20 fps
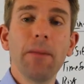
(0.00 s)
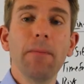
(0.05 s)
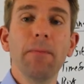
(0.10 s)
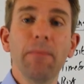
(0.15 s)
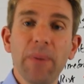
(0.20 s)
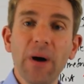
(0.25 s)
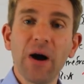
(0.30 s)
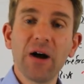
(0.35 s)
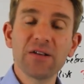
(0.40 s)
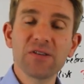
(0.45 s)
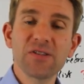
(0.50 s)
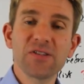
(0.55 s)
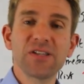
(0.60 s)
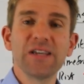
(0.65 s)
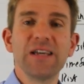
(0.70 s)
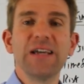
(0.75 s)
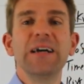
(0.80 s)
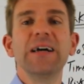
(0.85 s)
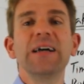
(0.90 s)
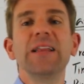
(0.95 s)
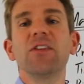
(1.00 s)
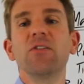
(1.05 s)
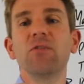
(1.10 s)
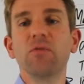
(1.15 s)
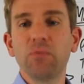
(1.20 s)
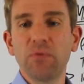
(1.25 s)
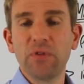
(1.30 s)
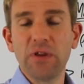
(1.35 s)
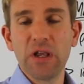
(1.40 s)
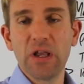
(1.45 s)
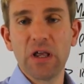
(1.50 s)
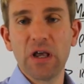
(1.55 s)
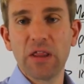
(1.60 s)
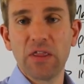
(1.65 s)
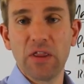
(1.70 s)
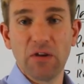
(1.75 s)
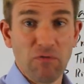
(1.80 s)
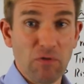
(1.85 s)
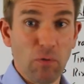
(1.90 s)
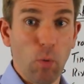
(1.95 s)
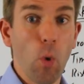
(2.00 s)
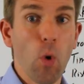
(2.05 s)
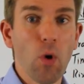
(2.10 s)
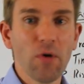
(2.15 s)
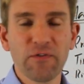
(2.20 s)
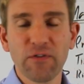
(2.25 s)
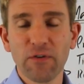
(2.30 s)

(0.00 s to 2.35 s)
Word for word: but the, the, uh, the reward